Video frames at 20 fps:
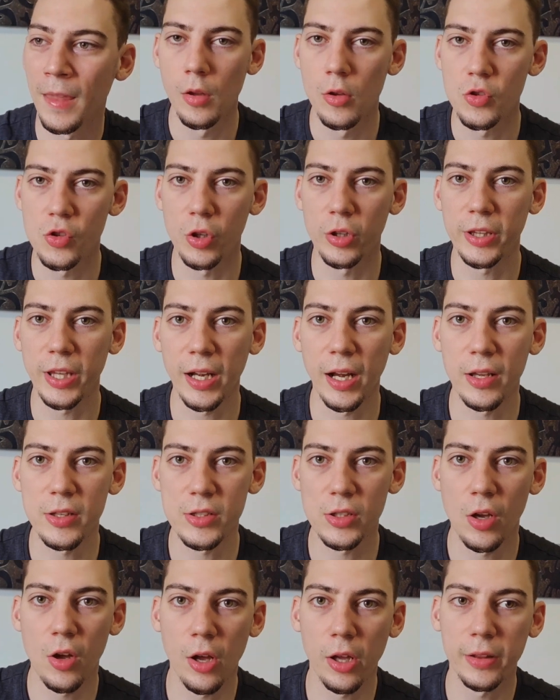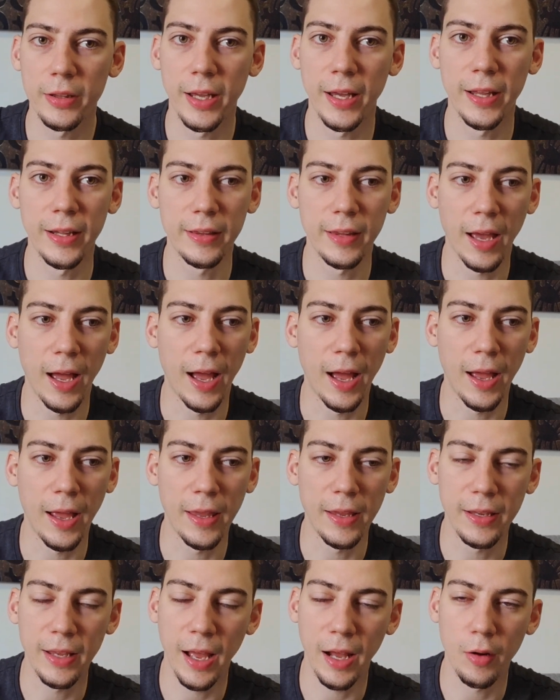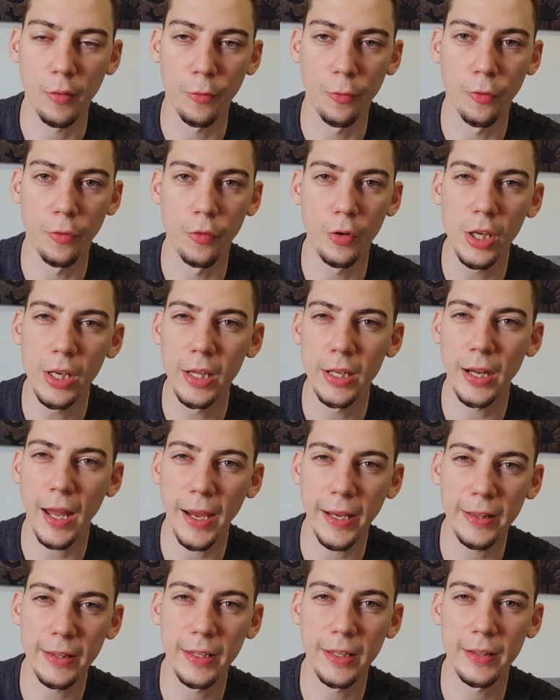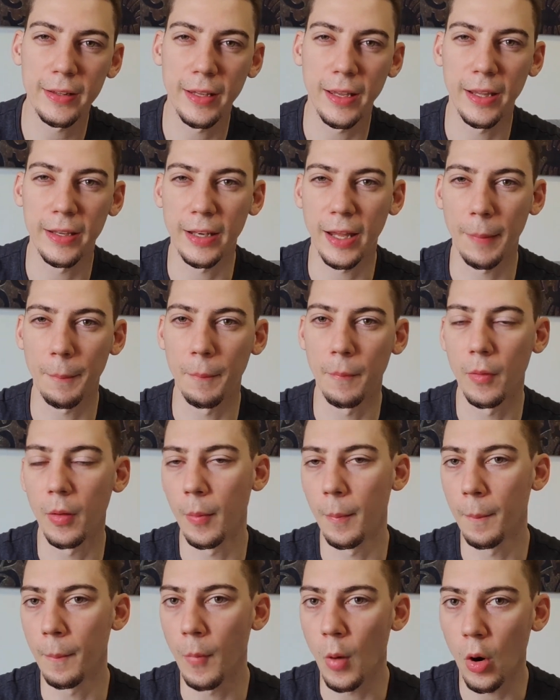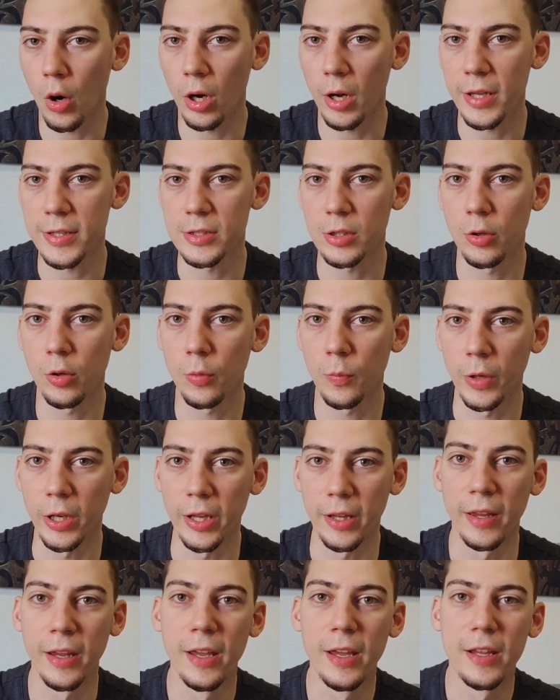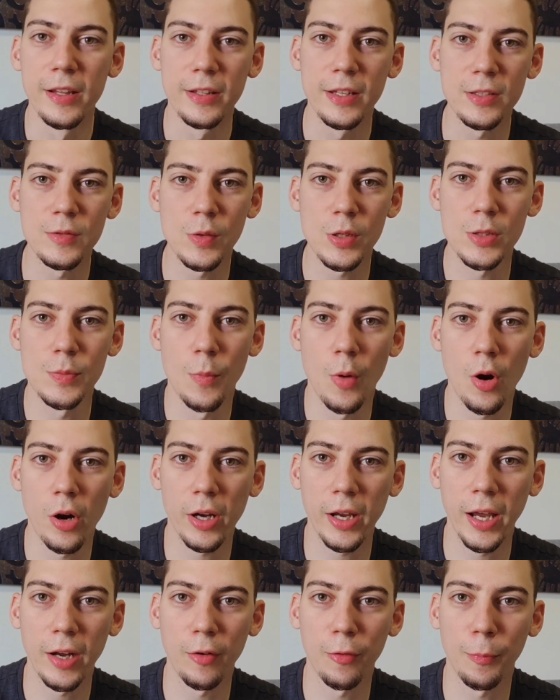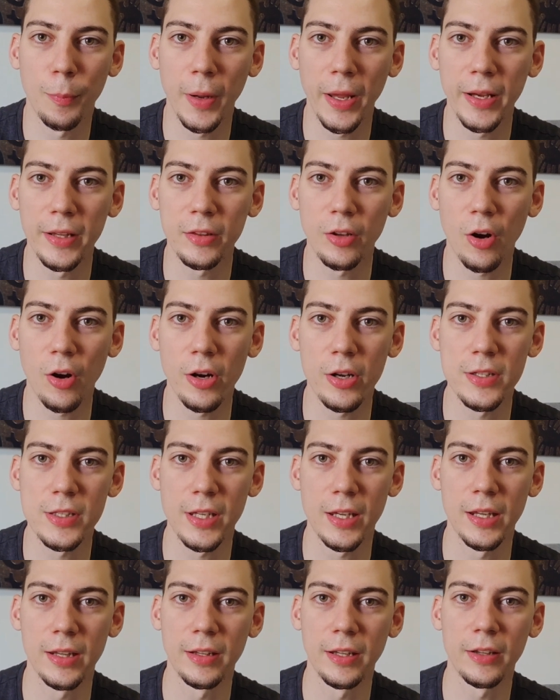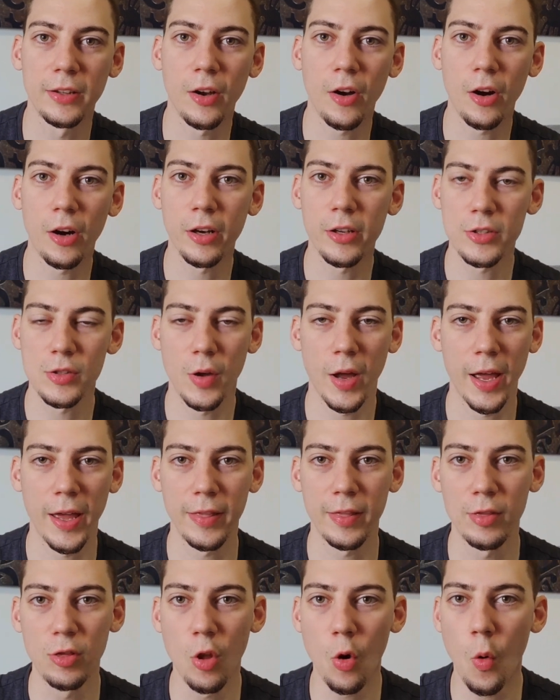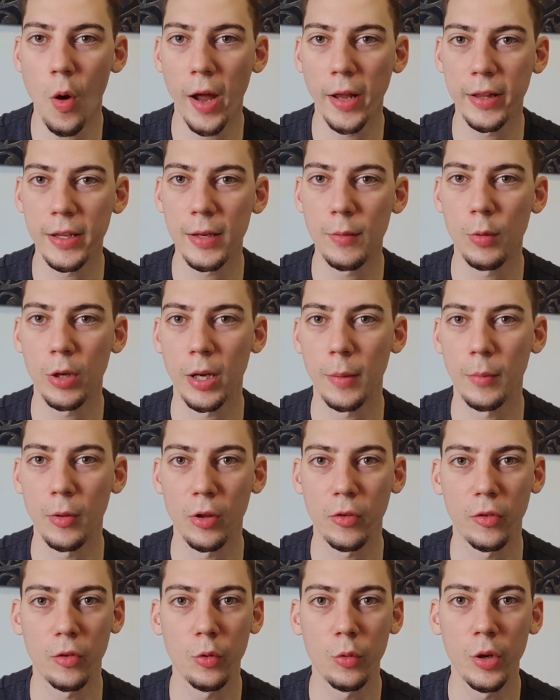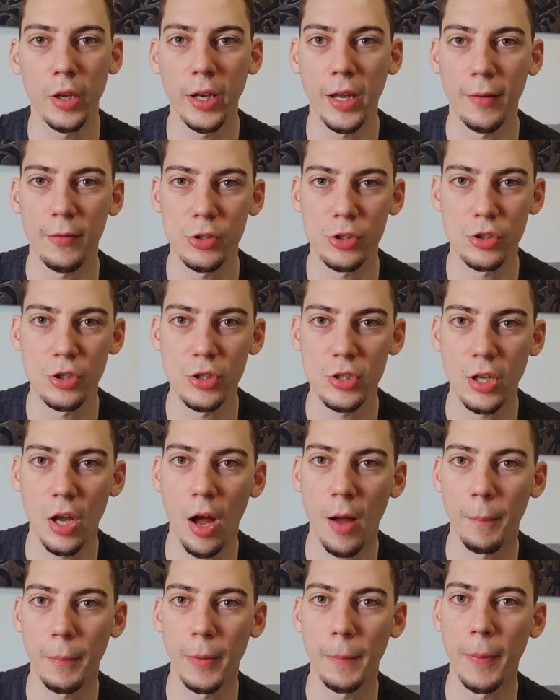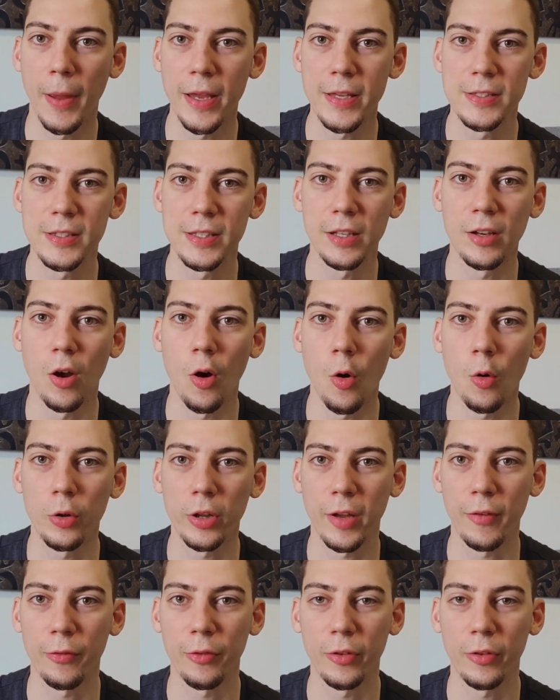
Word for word: So then I saw that I kind of really liked it and I'm more or less good with it. This was more kind of playing darts in the dark. So I had no idea what I was doing. I was just copy pasting code I've